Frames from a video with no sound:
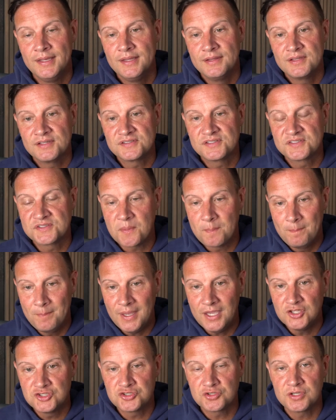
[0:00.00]
This is a
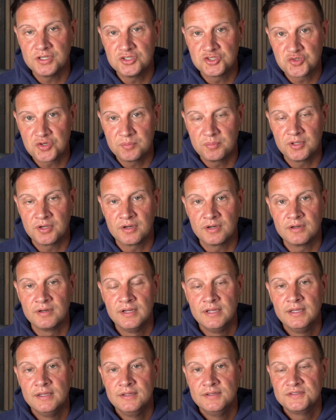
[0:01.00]
major contributor
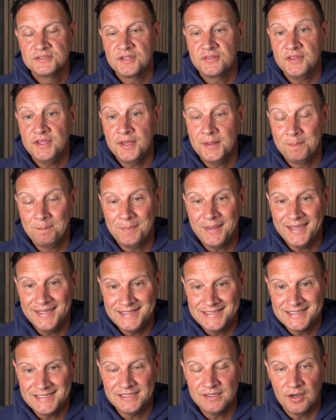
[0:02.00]
to the
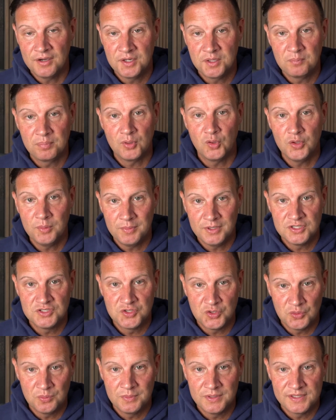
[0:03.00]
impending unemployment
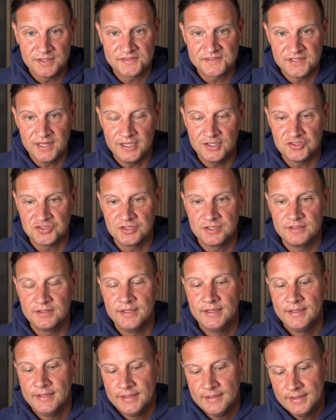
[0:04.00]
doom in this nation.
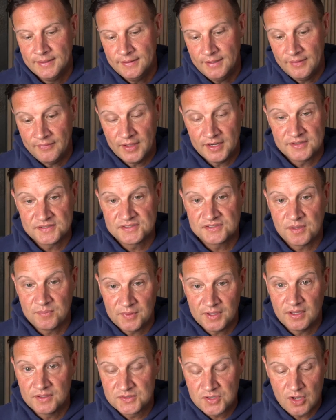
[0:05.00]
And that is
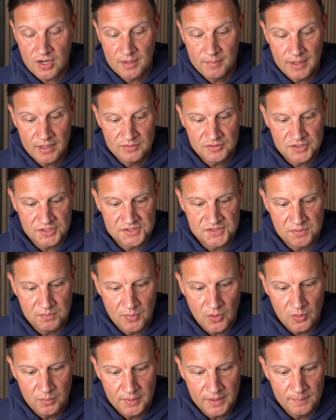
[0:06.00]
something I'll talk about in just a
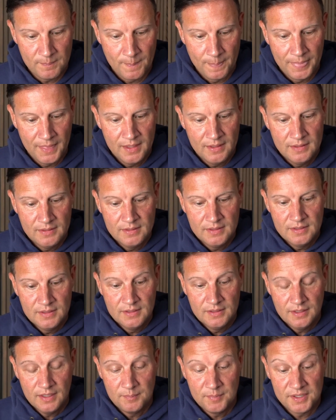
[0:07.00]
moment.
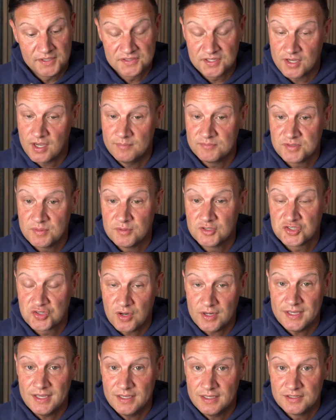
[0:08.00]
Because it comes from the
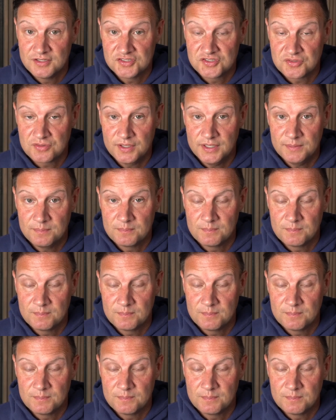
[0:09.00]
trucking industry.